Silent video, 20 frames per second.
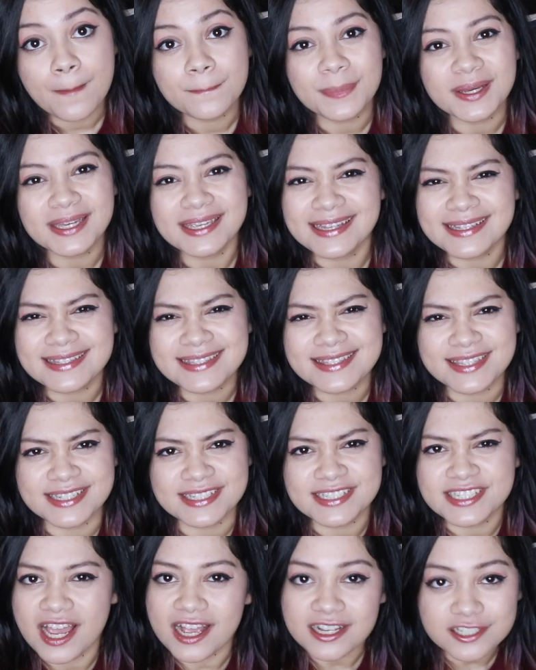but it's the
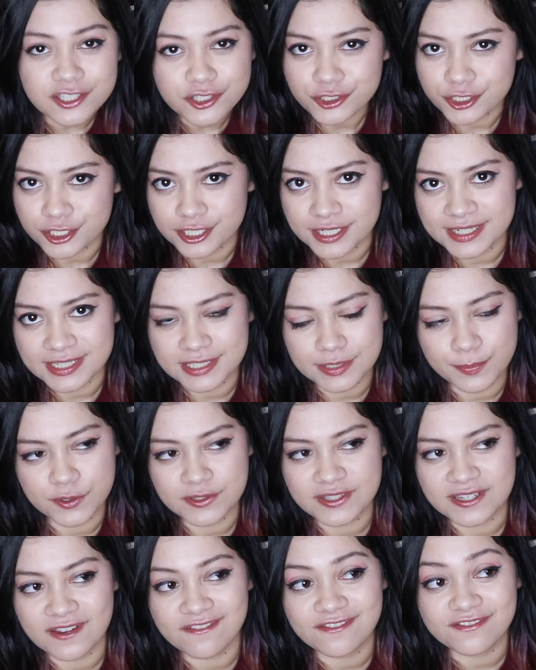texture is
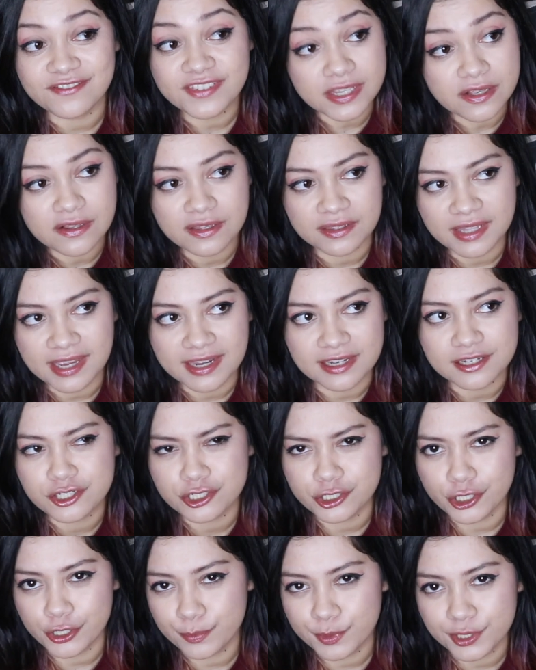supposed to feel like
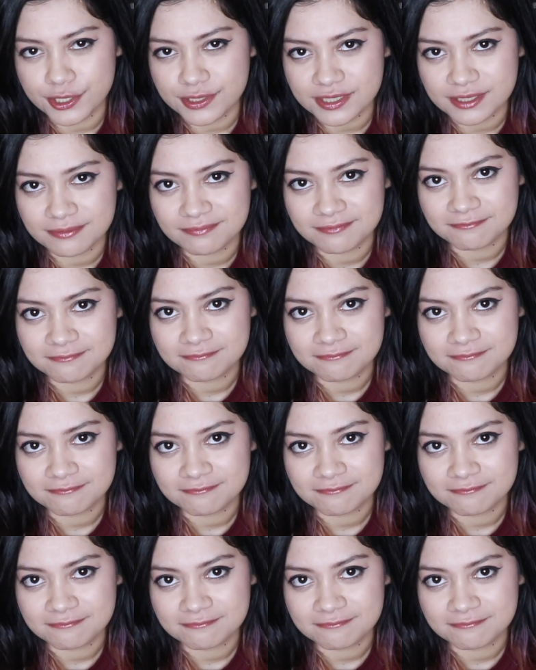sherbet.